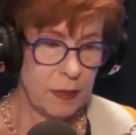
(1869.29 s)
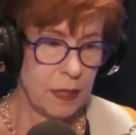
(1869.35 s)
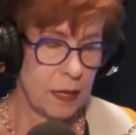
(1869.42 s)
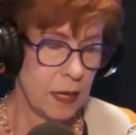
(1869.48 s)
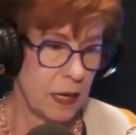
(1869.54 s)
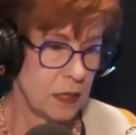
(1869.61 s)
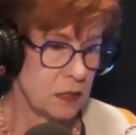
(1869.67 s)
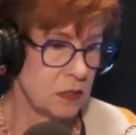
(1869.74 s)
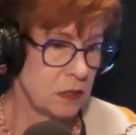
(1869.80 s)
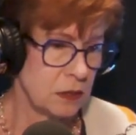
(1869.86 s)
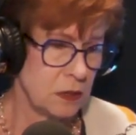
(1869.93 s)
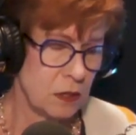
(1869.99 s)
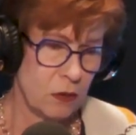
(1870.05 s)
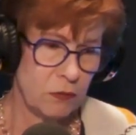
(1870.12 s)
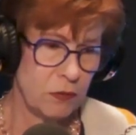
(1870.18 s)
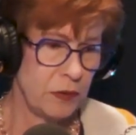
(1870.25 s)
and you
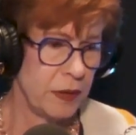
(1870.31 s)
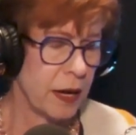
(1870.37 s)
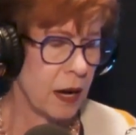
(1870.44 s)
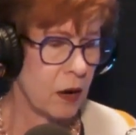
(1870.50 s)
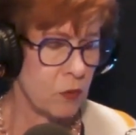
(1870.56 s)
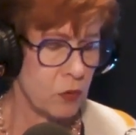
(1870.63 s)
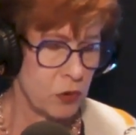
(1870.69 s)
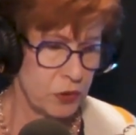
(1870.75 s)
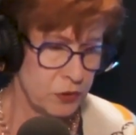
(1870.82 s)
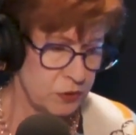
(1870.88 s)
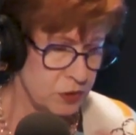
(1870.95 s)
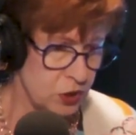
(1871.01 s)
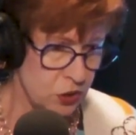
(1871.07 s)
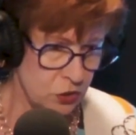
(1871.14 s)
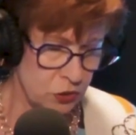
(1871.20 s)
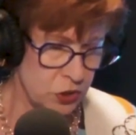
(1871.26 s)
know our
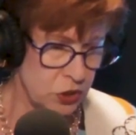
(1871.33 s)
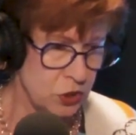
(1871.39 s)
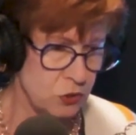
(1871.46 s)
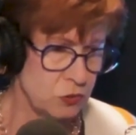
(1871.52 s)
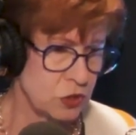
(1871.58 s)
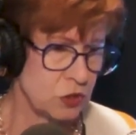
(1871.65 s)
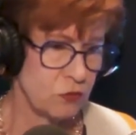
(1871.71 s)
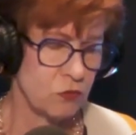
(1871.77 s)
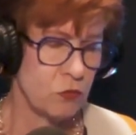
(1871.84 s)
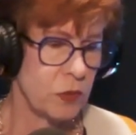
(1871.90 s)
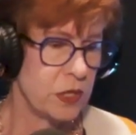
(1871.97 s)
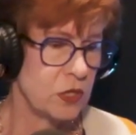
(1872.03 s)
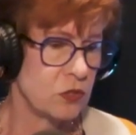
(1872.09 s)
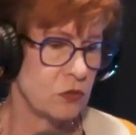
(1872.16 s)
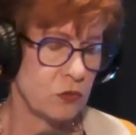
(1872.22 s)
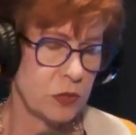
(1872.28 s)
good use of
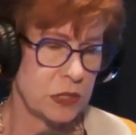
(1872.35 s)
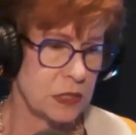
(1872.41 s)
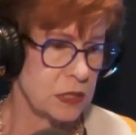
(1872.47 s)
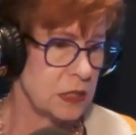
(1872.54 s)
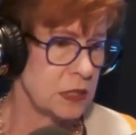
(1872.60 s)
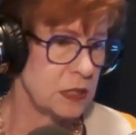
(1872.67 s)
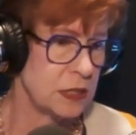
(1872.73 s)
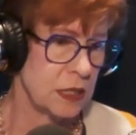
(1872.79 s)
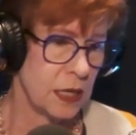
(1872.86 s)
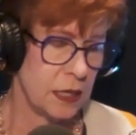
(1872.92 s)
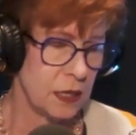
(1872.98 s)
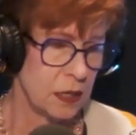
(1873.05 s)
resources and